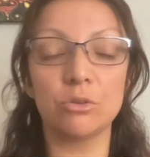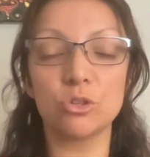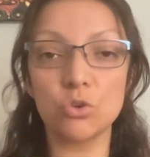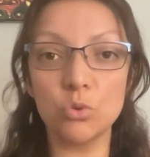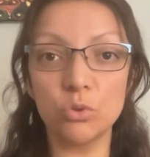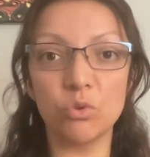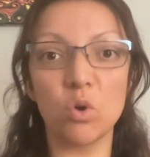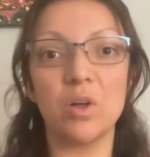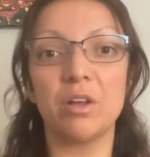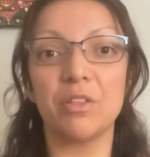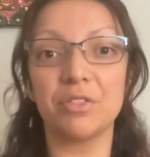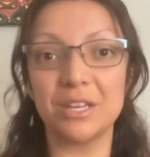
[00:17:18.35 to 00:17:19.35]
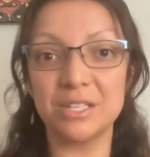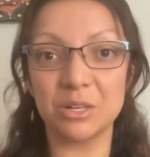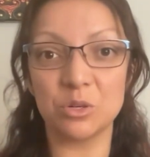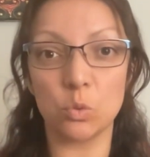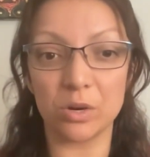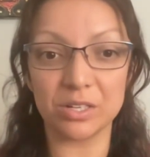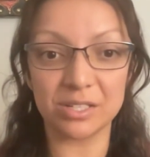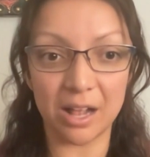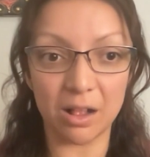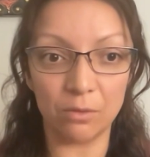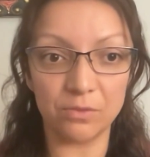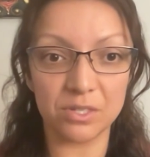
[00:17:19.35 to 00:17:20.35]
truthful and authentic to
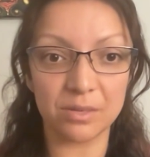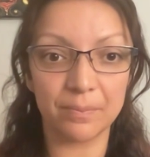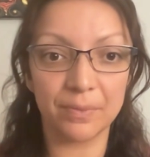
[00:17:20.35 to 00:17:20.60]
ourselves.